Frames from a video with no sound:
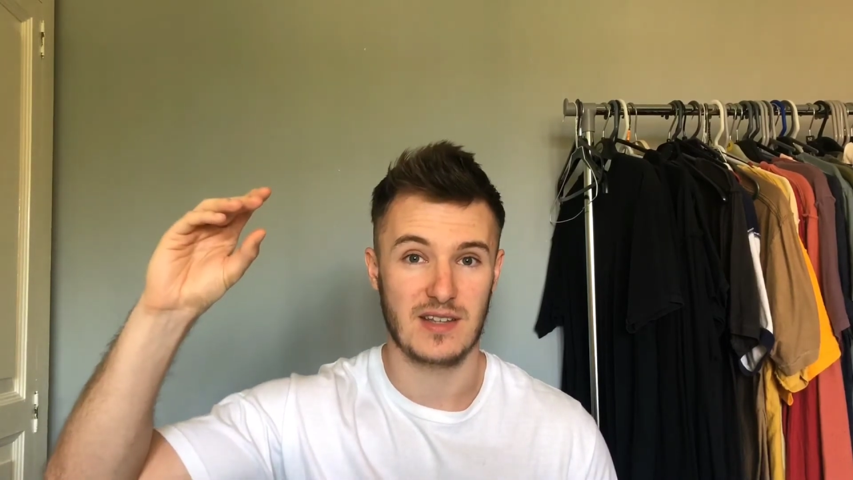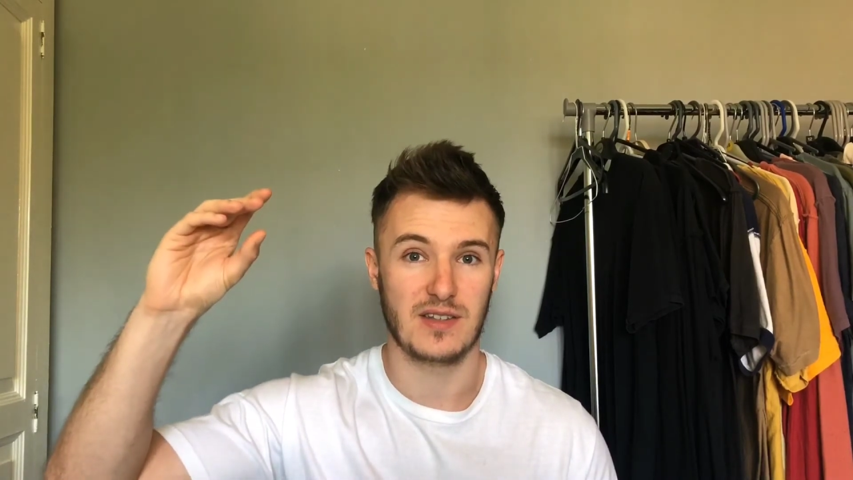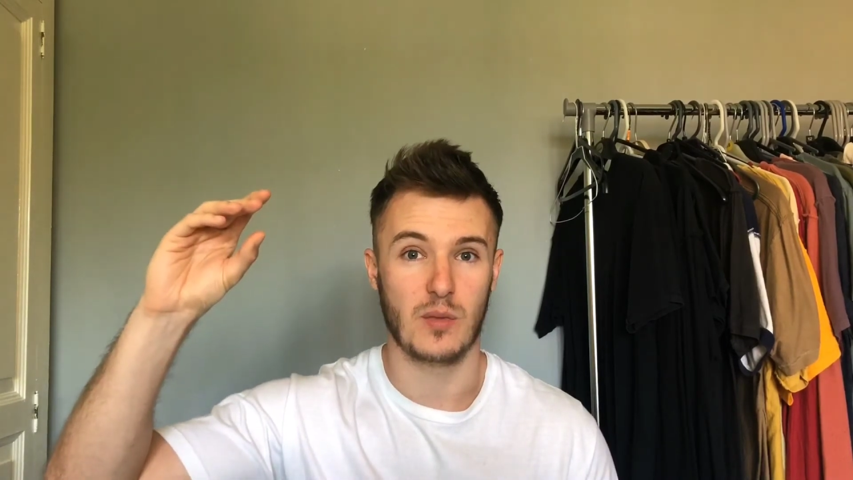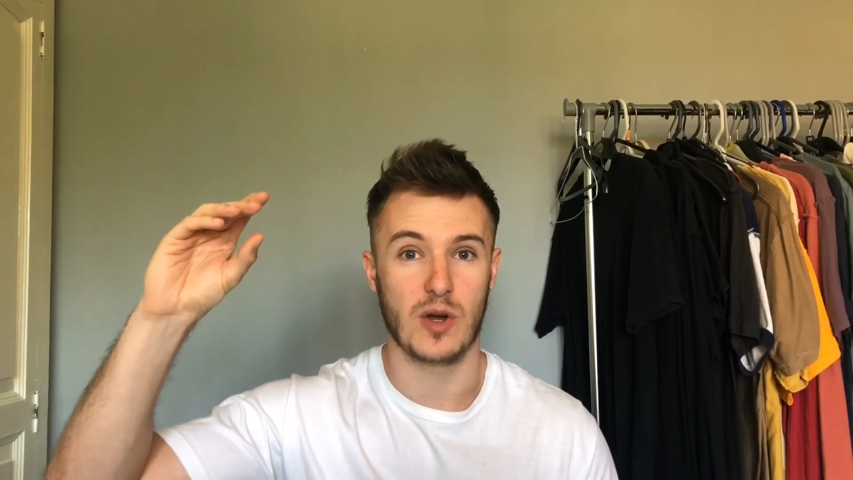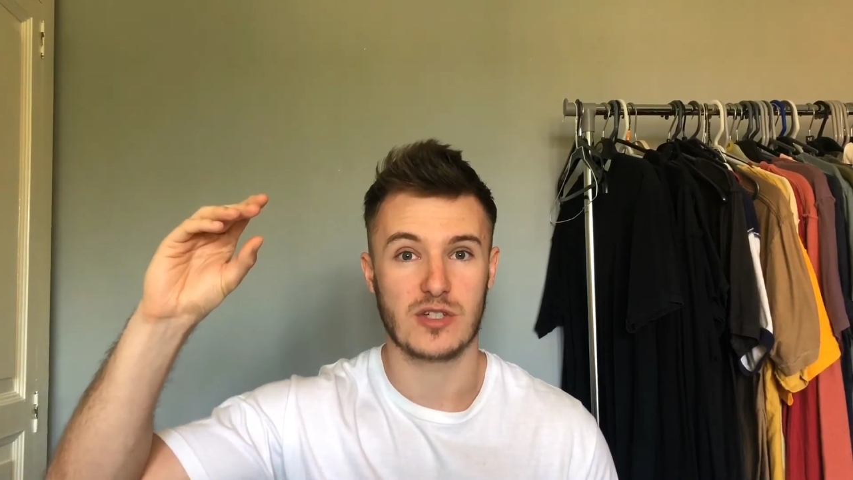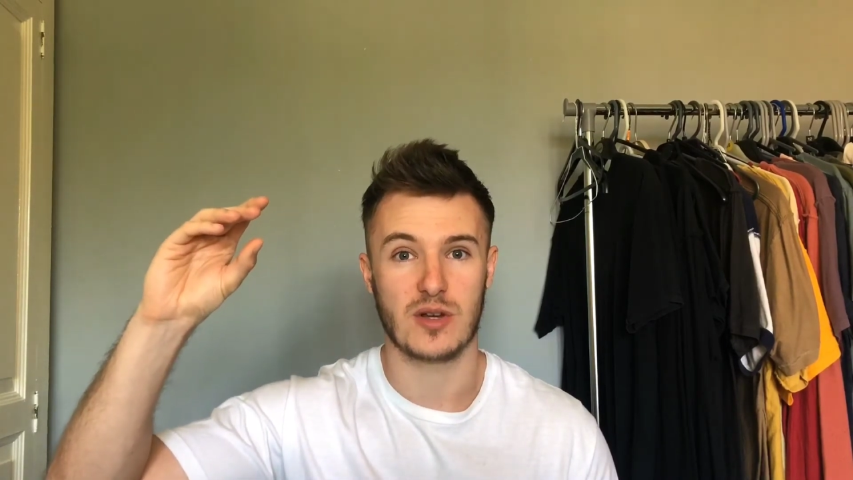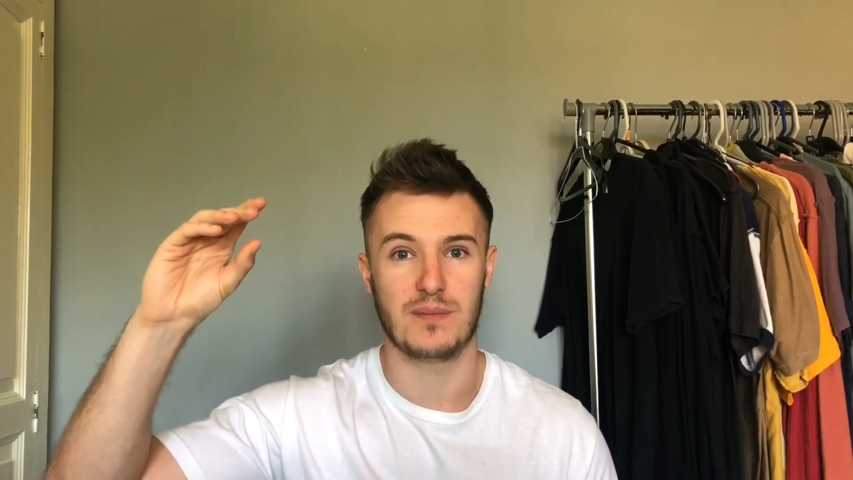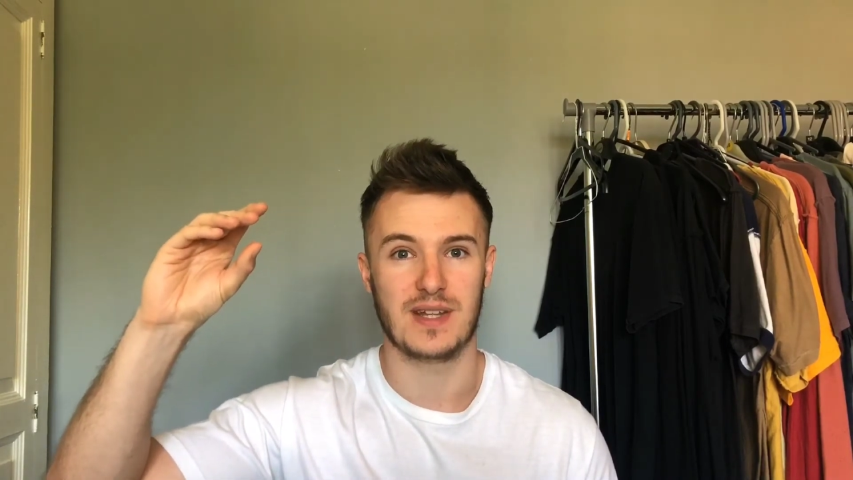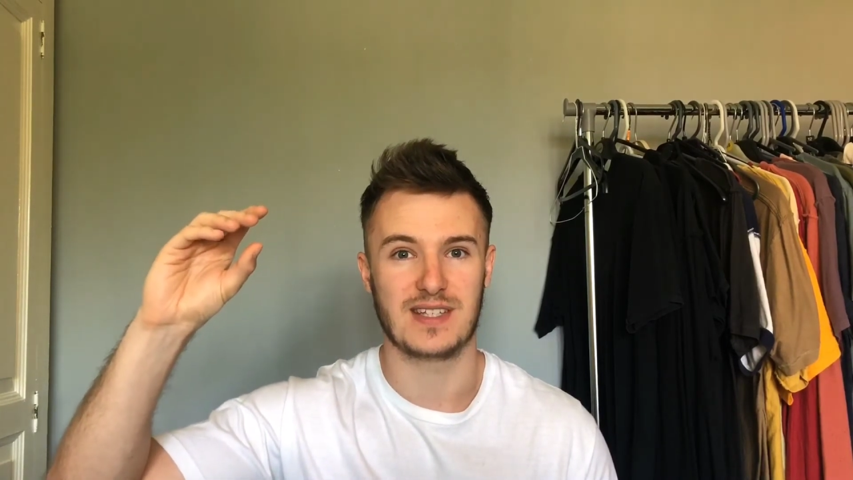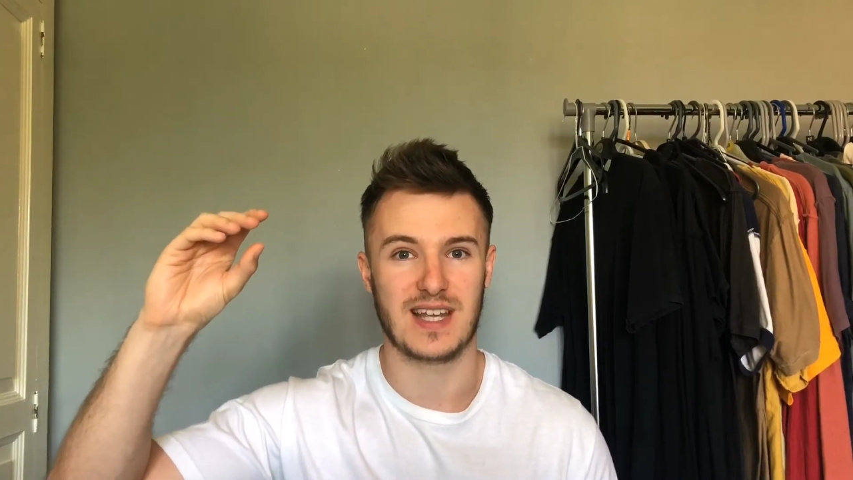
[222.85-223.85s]
the worst
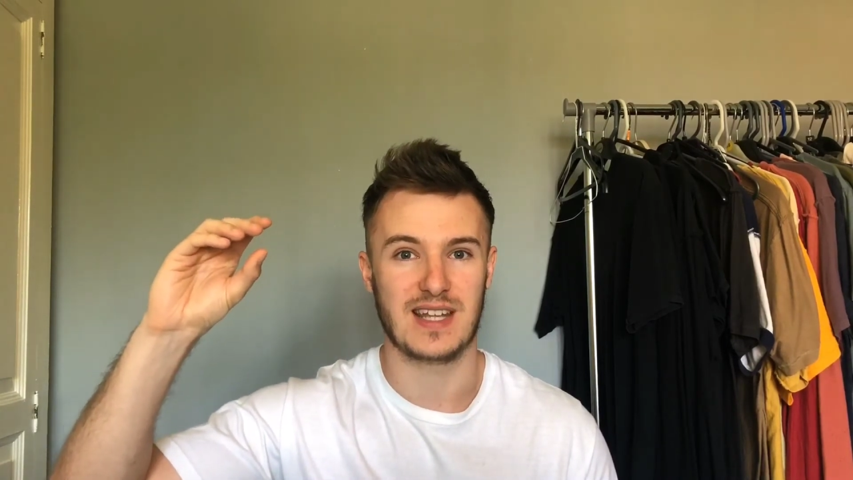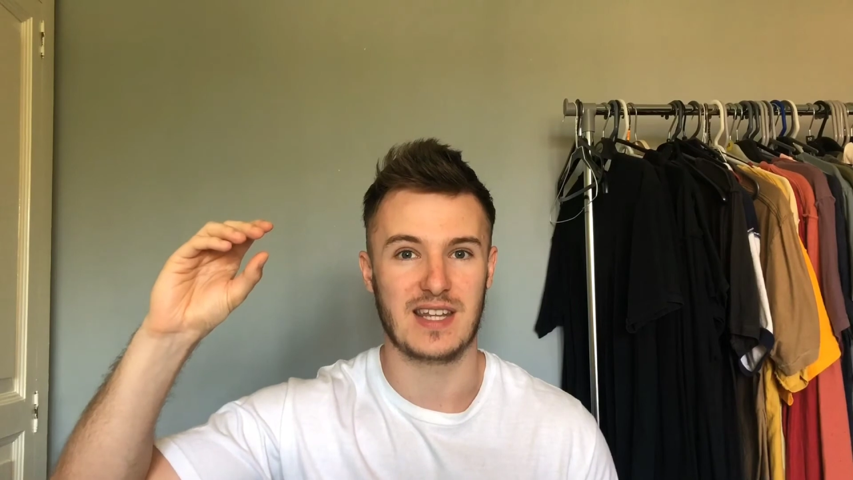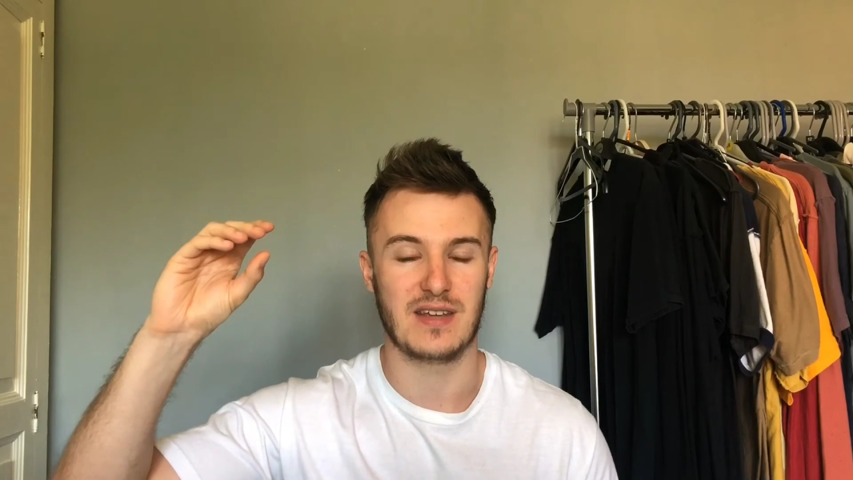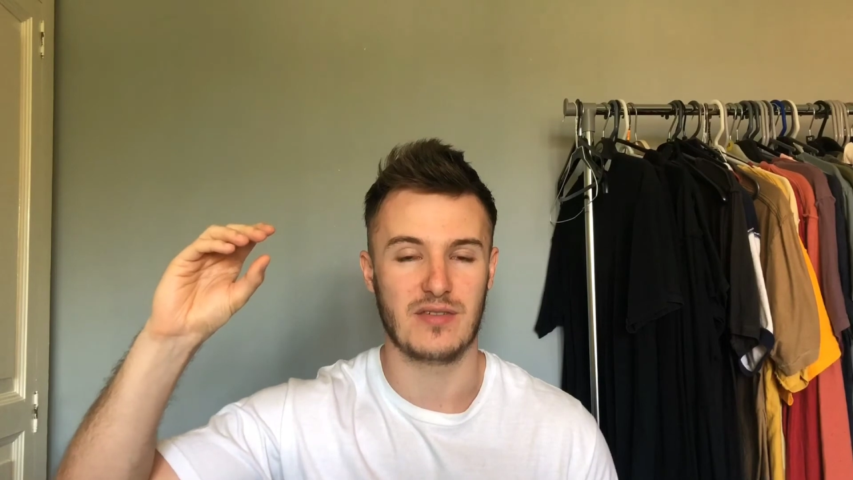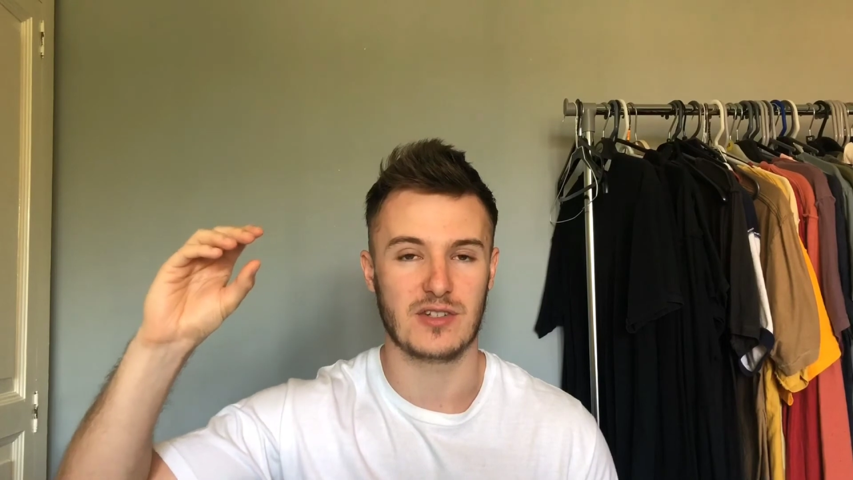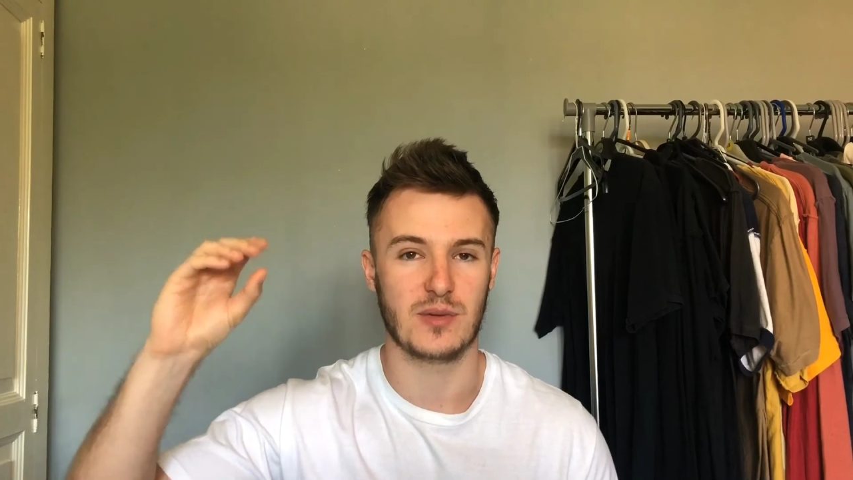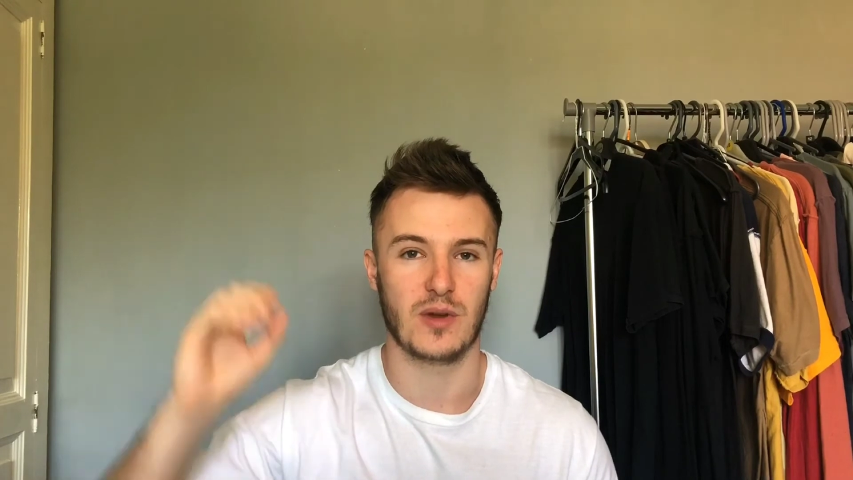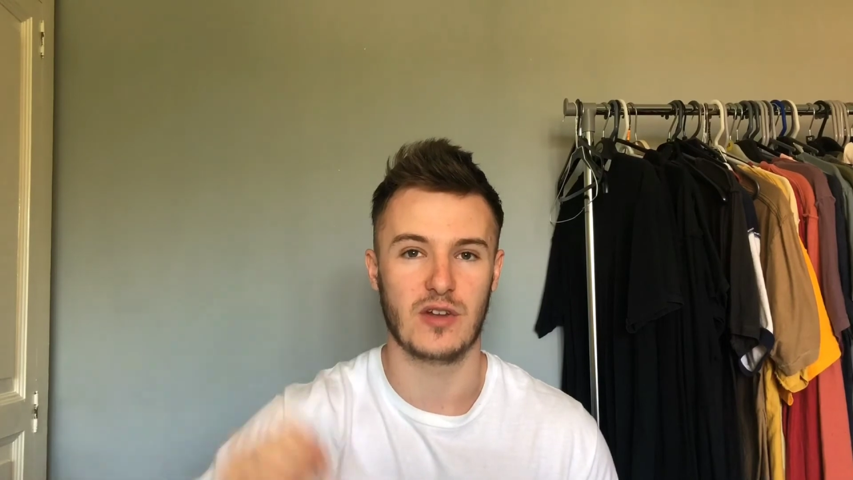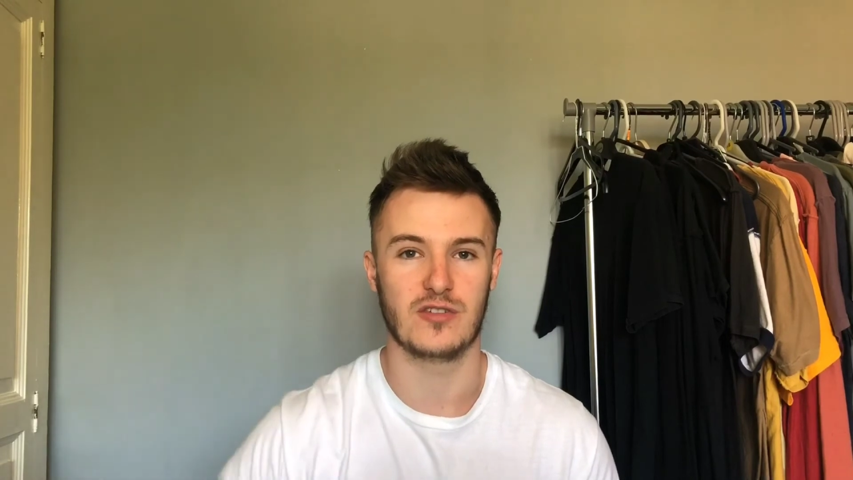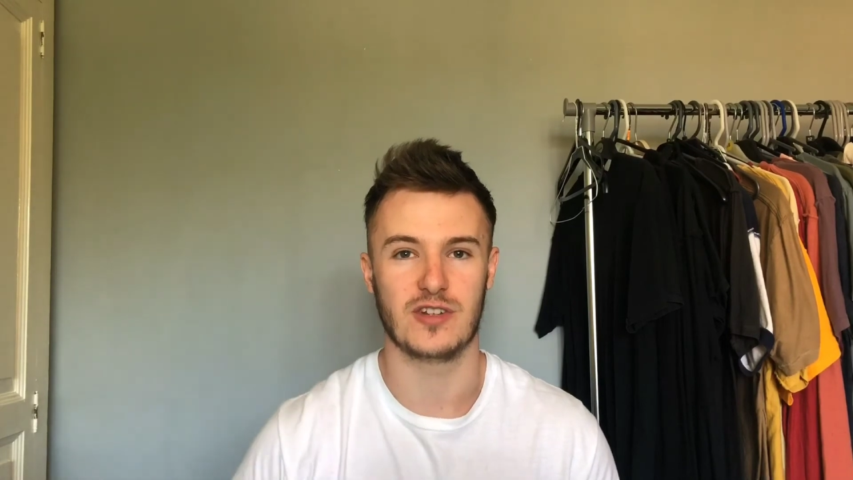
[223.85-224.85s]
companies in the FTSE
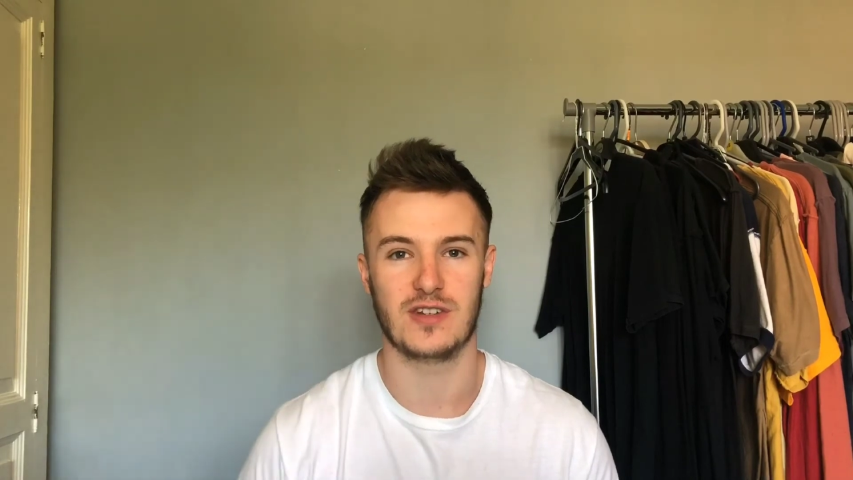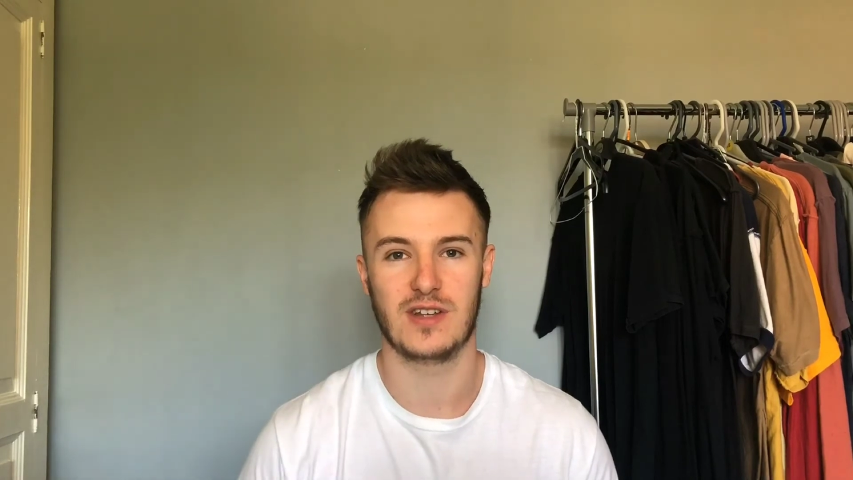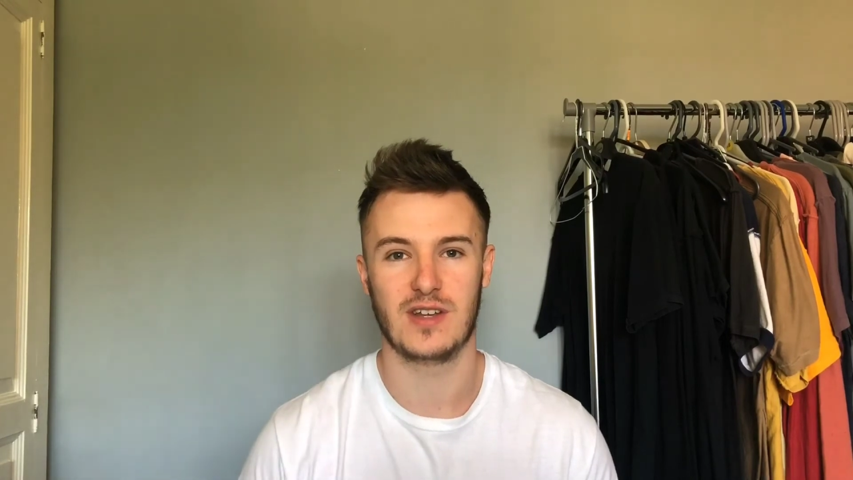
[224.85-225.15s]
100